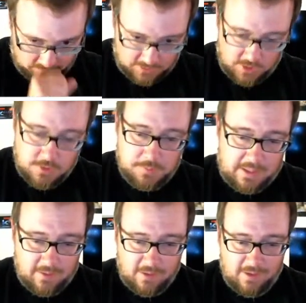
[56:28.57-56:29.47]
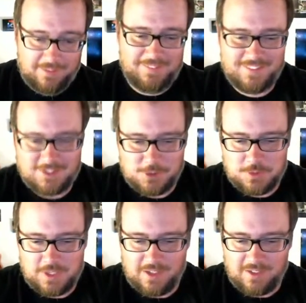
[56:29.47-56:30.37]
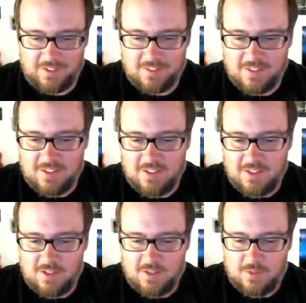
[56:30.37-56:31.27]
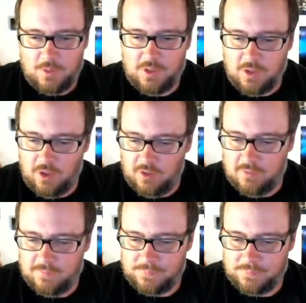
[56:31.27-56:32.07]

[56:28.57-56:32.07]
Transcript: Excuse me, just used a... What do you call?